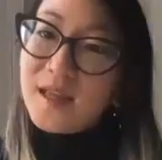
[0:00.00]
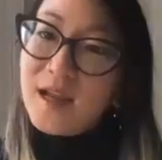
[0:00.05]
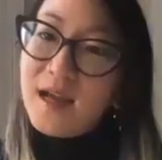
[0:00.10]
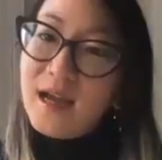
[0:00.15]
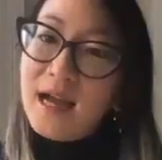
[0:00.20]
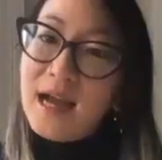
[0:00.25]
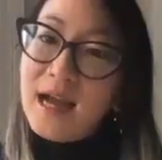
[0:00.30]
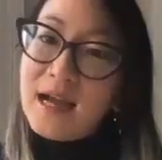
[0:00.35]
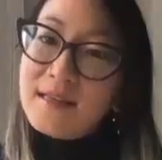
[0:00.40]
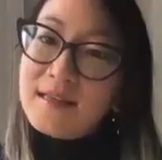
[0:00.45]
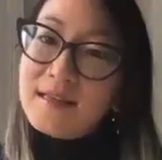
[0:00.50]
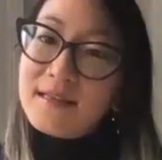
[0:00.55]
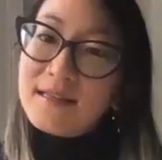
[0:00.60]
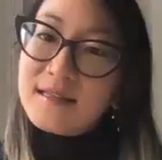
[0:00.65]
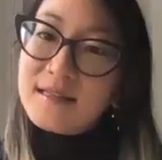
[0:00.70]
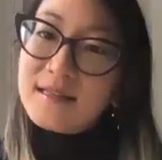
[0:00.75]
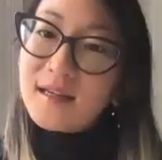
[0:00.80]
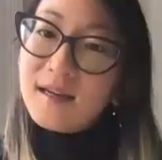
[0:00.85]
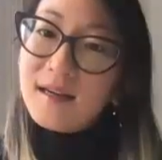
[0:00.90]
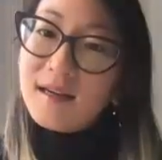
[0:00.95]

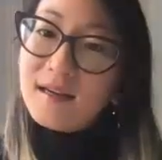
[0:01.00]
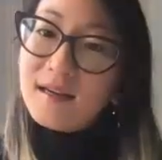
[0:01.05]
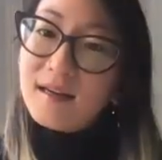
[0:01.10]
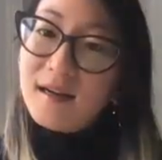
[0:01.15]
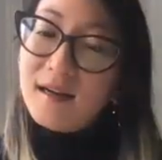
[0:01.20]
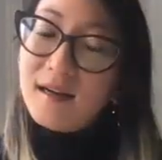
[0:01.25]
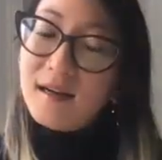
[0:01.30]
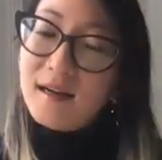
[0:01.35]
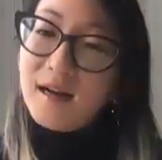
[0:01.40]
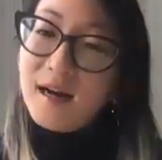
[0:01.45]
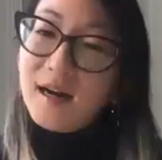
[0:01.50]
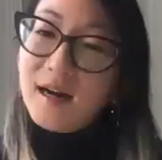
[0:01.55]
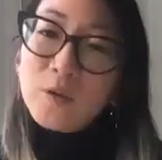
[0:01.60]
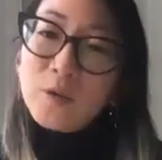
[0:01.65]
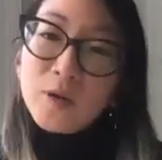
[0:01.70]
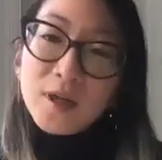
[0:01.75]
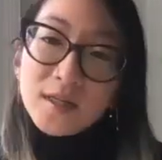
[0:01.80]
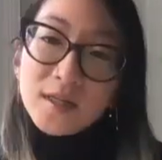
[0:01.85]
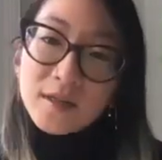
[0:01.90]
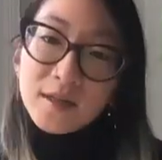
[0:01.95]
And I
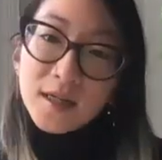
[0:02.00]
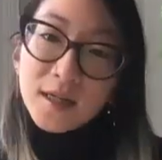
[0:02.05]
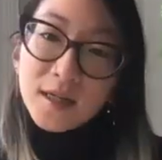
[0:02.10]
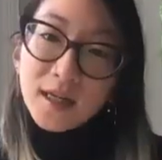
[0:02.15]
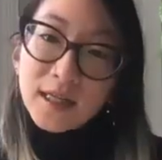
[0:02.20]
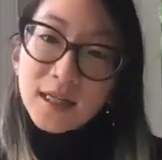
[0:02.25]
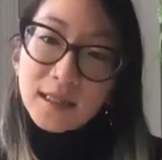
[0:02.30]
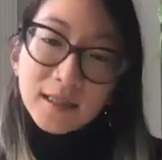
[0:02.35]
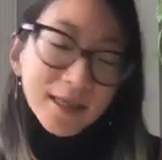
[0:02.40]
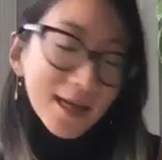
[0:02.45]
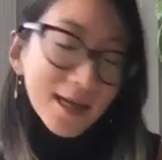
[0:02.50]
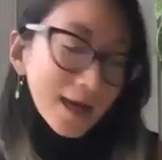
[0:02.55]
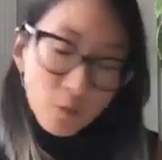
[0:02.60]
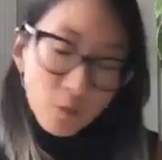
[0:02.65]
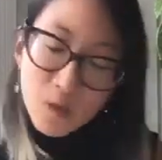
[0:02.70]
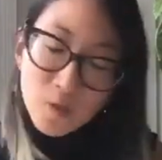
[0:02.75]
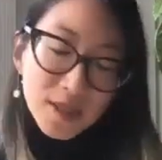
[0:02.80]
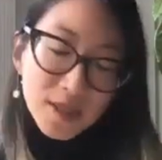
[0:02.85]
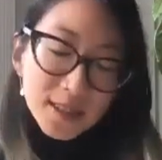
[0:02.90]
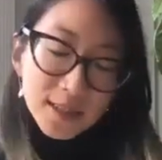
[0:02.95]
wonder,
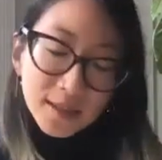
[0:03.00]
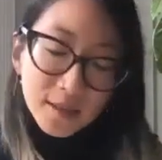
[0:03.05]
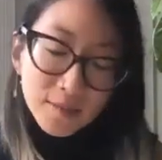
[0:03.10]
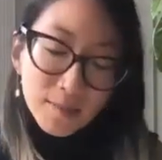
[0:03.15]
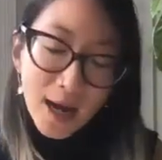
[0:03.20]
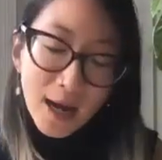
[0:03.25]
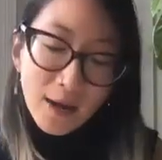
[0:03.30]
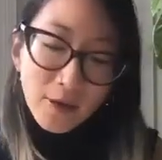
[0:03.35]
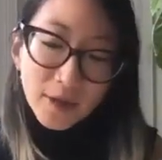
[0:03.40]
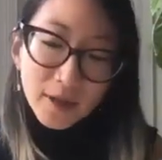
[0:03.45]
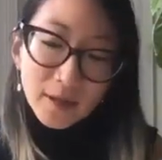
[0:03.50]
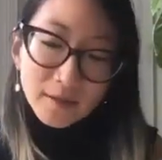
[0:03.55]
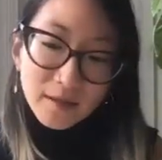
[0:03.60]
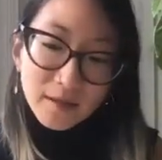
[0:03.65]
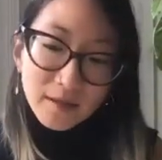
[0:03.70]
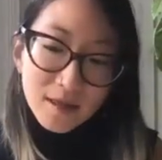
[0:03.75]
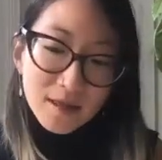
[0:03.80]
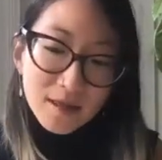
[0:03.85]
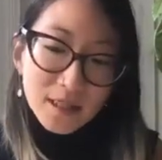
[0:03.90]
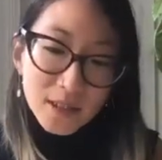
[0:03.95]
what was it about
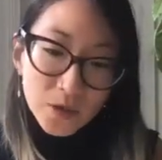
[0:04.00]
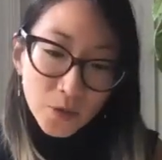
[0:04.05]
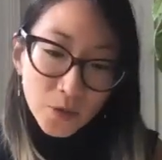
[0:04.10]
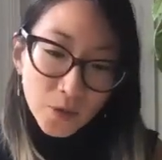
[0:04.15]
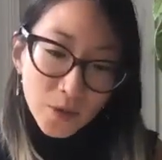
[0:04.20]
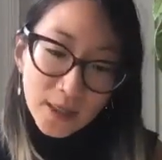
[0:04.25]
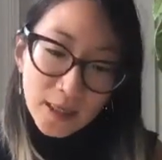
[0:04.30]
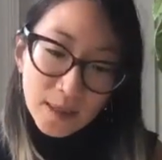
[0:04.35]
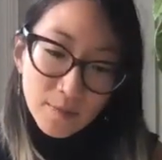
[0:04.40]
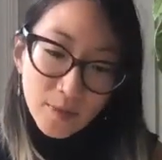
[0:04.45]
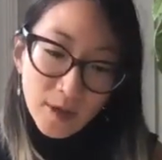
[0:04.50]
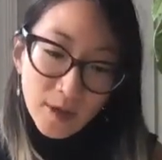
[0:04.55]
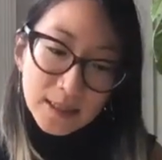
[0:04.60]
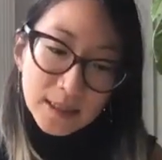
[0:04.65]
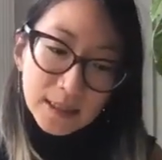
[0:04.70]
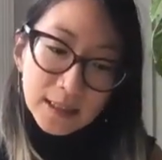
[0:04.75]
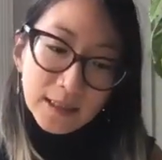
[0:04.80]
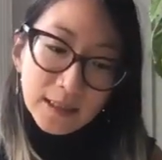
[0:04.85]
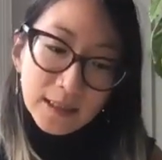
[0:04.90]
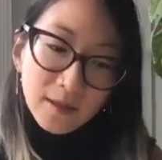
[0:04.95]
this story in
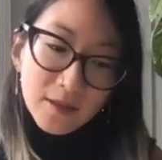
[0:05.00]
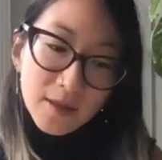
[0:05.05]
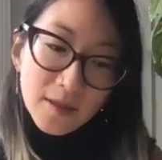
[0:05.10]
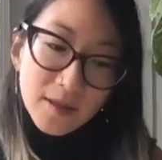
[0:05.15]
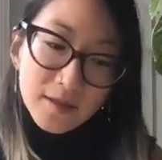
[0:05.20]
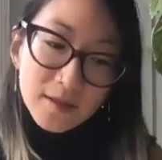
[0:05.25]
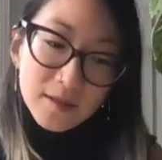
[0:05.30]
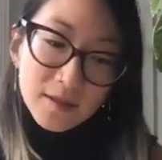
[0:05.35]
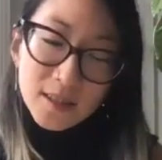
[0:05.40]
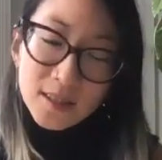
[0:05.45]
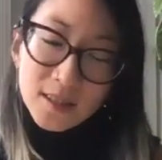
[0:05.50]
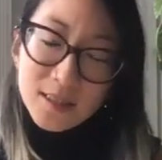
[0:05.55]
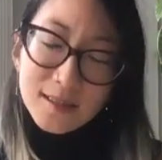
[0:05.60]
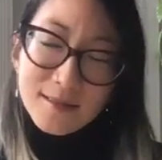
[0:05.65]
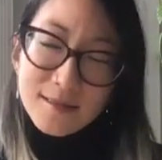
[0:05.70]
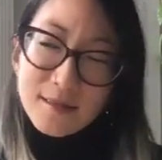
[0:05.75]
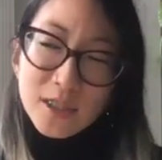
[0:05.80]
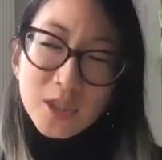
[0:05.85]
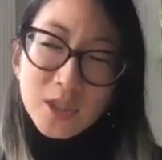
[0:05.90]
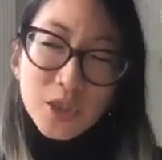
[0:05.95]
particular?
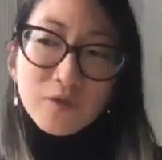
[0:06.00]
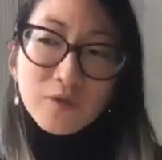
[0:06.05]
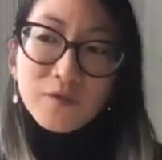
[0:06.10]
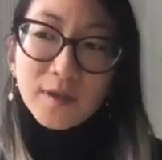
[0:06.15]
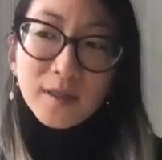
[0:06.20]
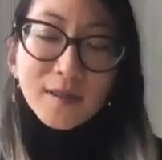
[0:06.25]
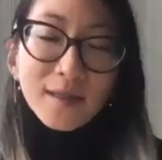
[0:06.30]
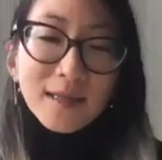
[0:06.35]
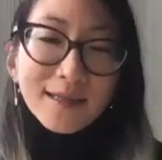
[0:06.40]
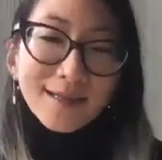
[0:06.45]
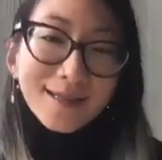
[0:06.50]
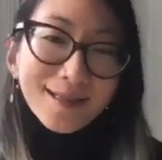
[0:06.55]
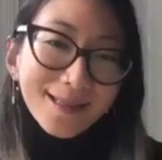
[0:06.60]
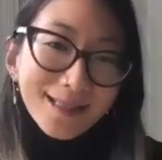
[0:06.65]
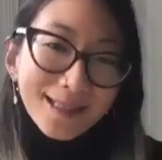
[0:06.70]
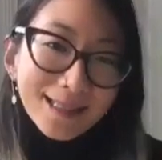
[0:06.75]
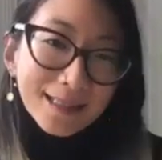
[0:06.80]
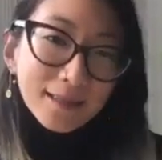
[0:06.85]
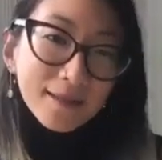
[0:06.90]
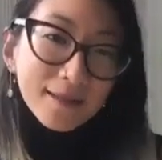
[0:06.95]
Did you feel like it
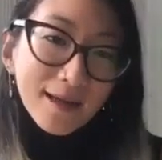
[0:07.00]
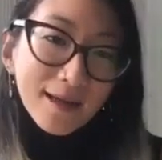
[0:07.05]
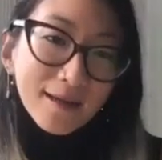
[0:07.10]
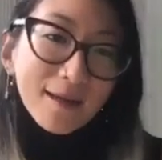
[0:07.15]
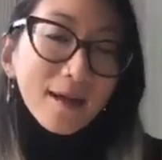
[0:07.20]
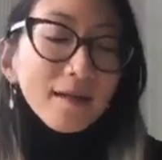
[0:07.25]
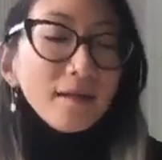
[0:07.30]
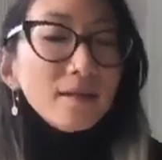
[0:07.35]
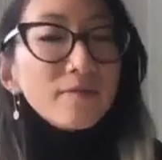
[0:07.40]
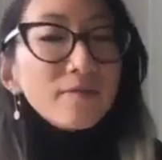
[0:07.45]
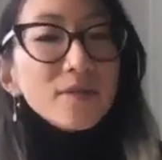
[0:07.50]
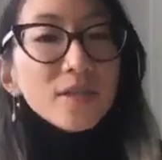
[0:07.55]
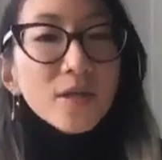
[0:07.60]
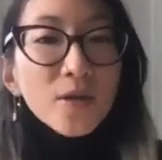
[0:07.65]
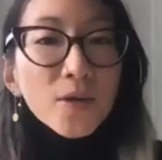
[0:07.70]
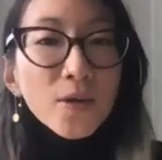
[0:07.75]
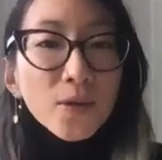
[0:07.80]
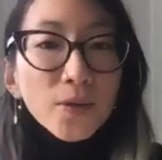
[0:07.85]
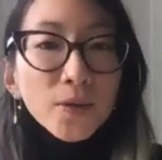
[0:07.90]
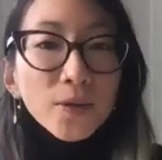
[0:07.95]
needed that kind of
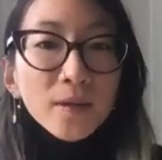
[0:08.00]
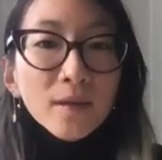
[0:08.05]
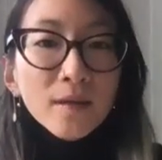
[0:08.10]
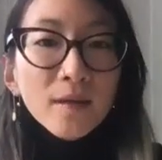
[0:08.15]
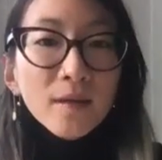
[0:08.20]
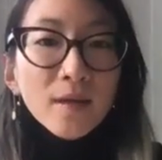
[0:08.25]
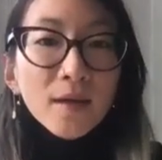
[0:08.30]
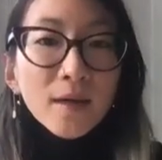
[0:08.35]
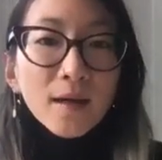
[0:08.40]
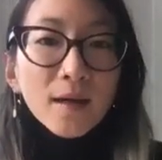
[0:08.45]
tone?